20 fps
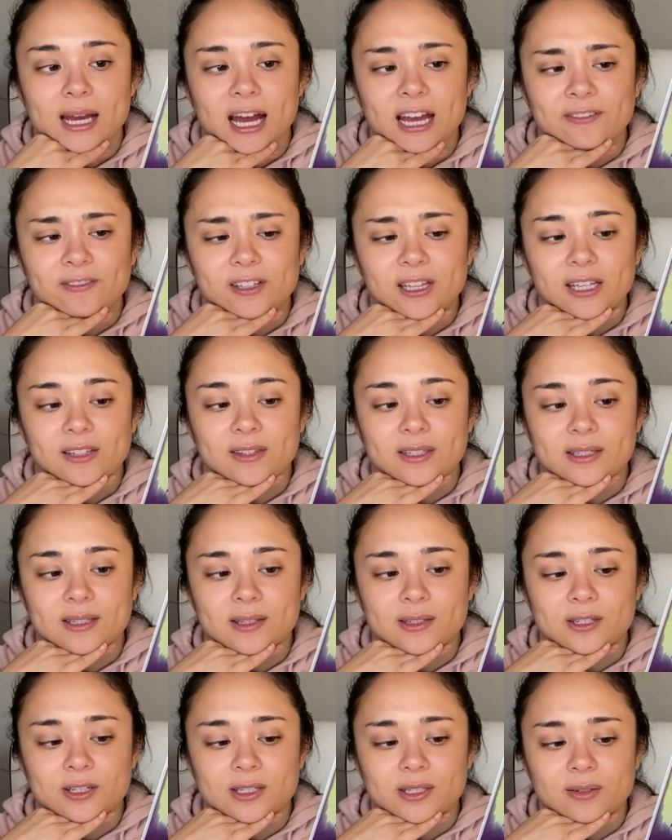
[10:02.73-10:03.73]
I feel like this
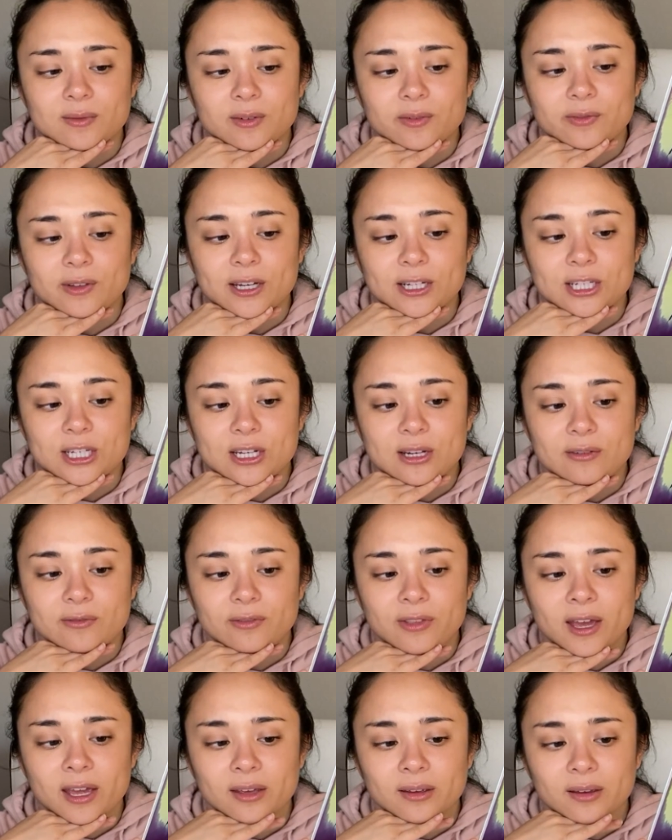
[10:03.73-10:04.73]
is just a reflection of
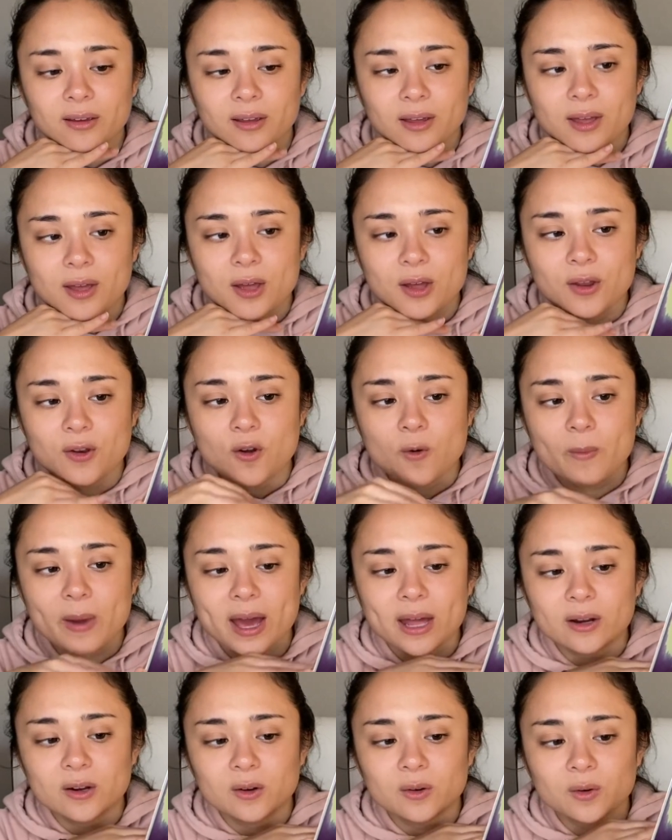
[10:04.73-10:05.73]
like, no
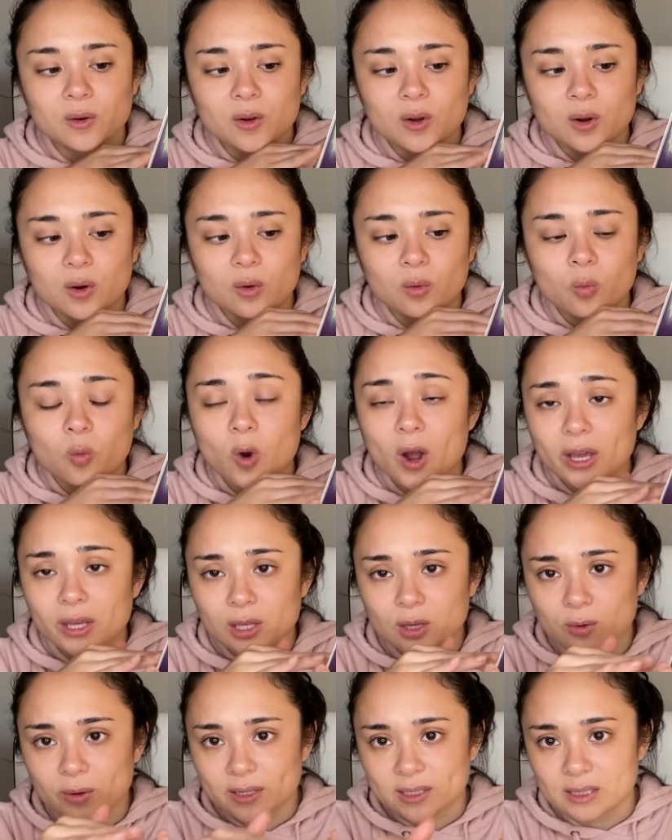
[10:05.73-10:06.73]
matter what
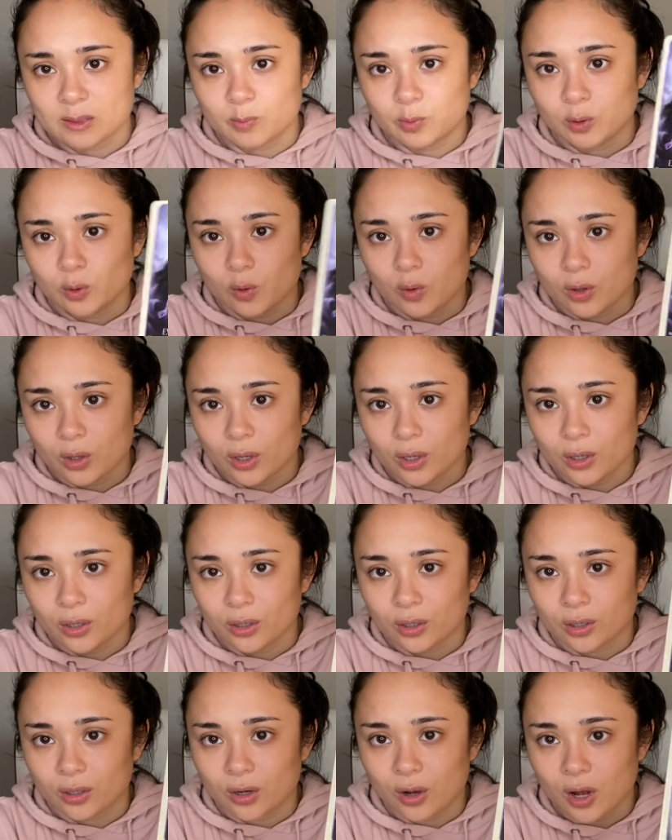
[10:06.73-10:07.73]
you
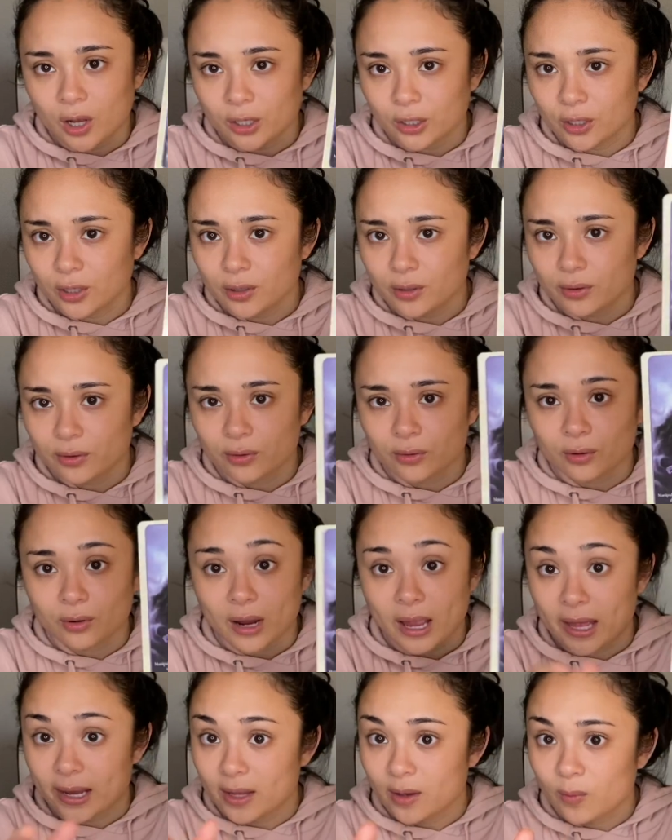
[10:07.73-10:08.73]
explore on earth or
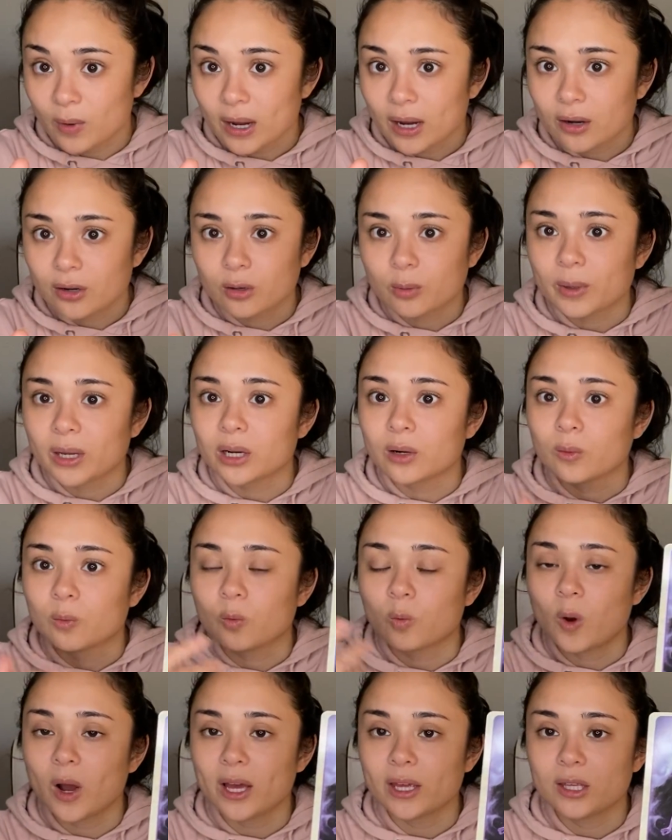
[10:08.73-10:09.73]
anywhere, no matter
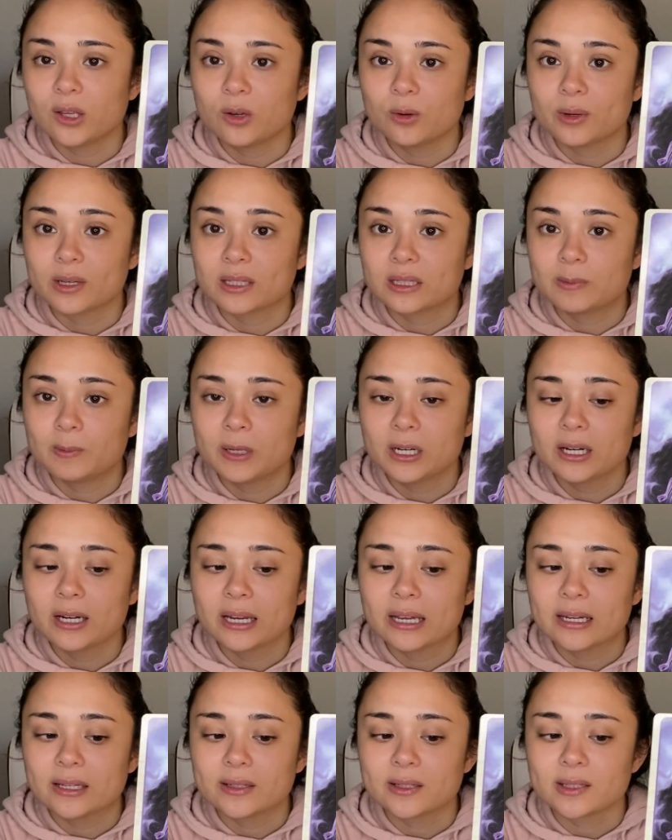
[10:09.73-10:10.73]
what you
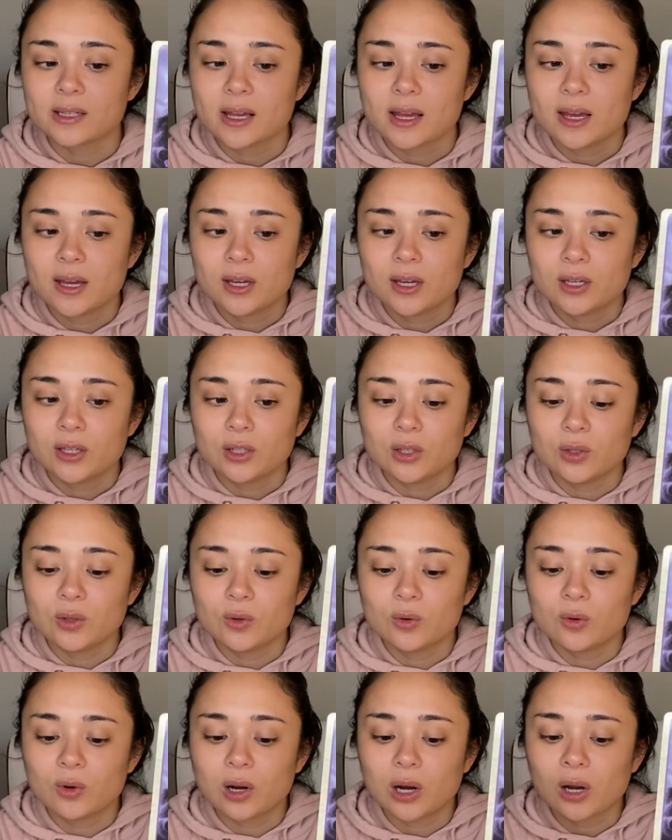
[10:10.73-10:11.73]
experience,
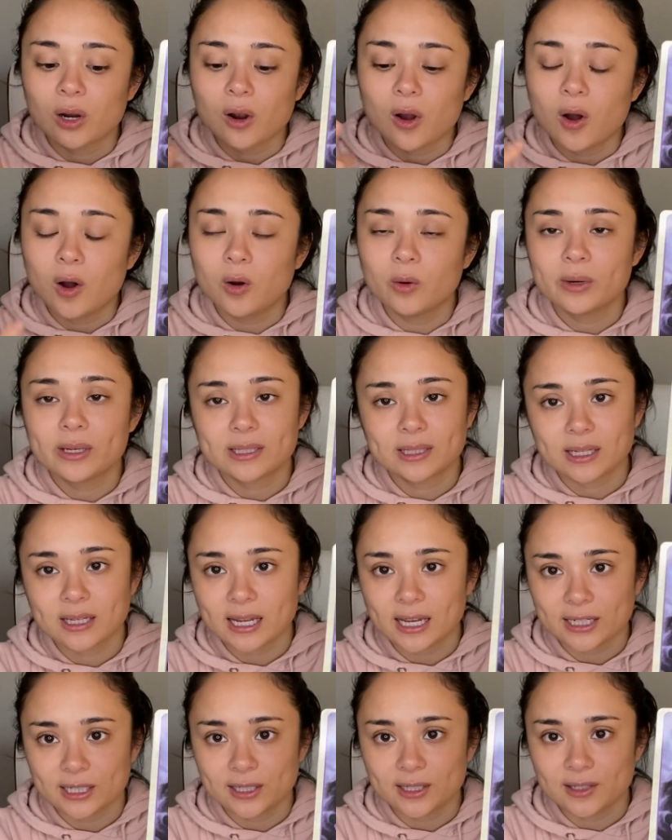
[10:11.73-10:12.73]
you are always
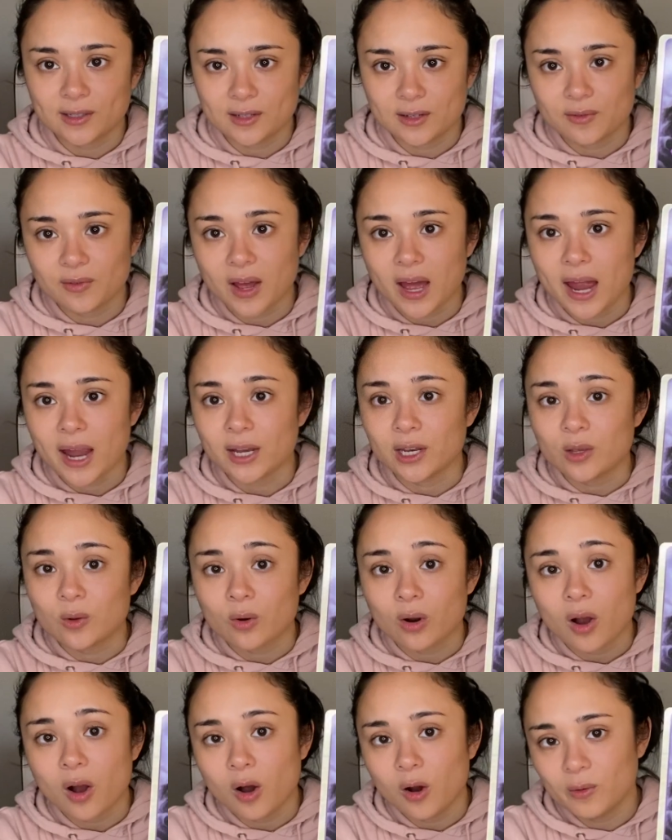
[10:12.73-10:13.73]
connected to the divine. You
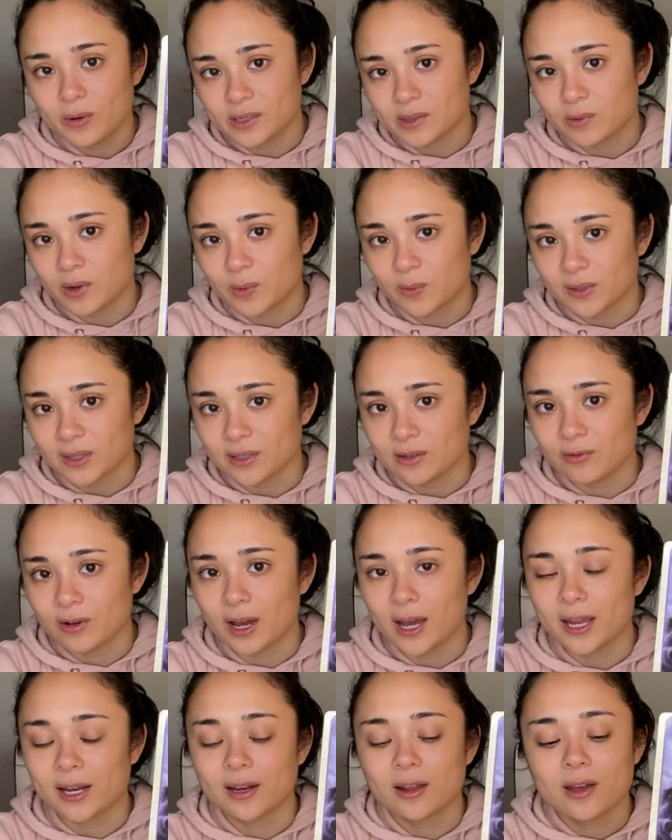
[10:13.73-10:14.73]
are always one with the
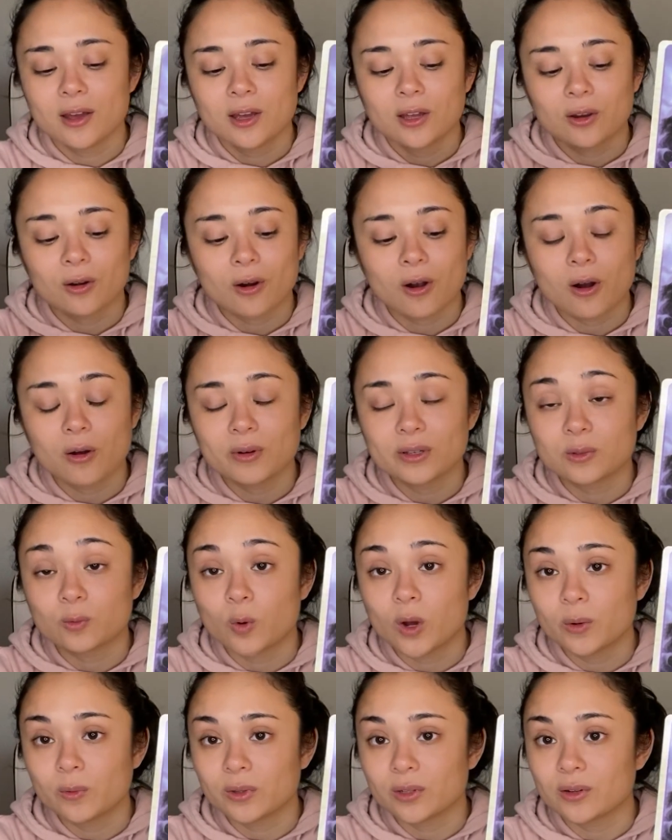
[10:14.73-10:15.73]
divine. You're always
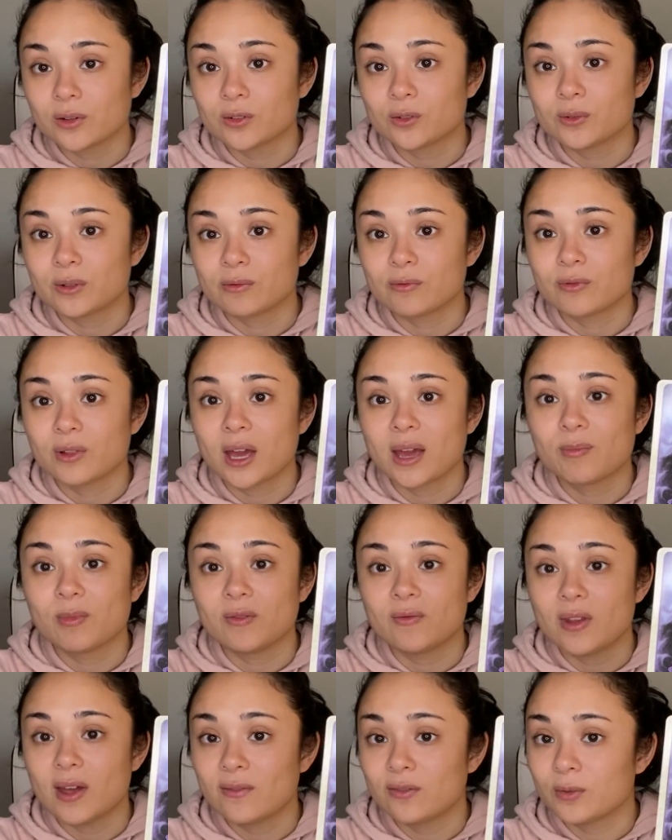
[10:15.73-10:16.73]
one with your twin flame.
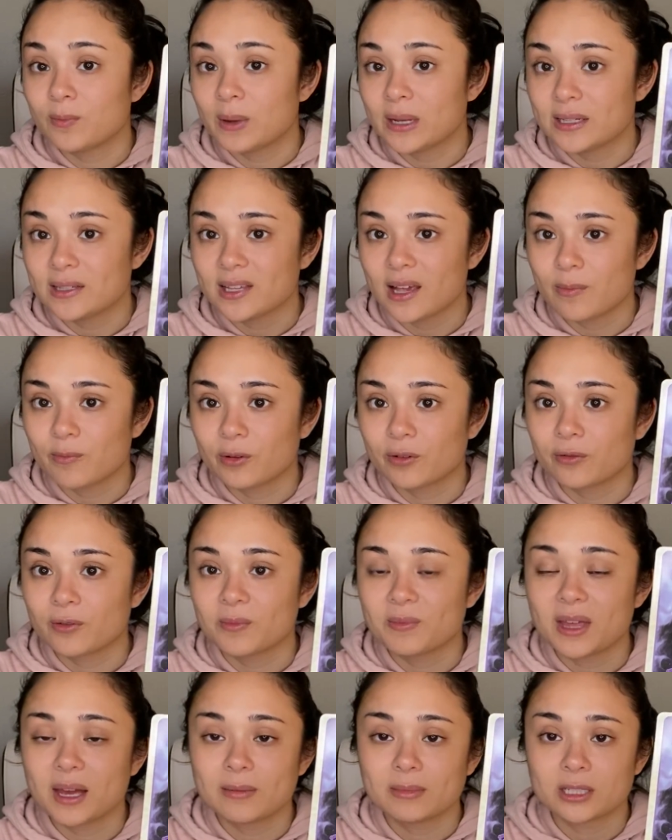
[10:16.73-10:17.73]
You've never been separate
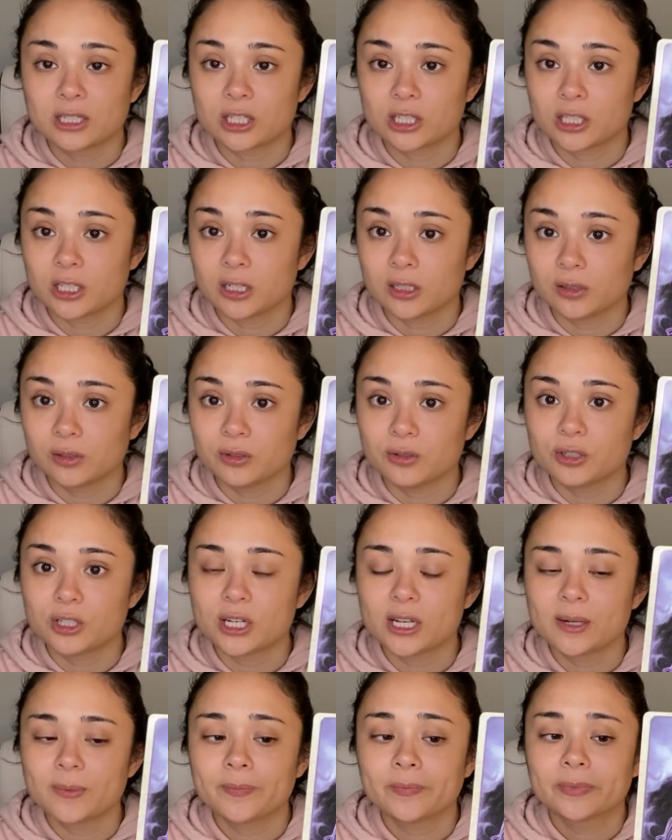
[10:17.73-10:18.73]
from them. It's just an
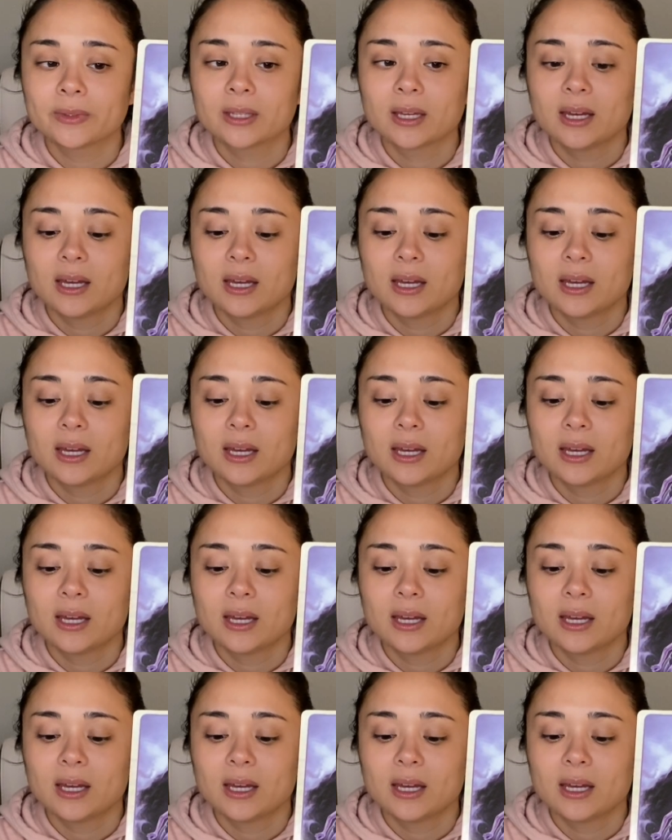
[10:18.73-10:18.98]
illusion.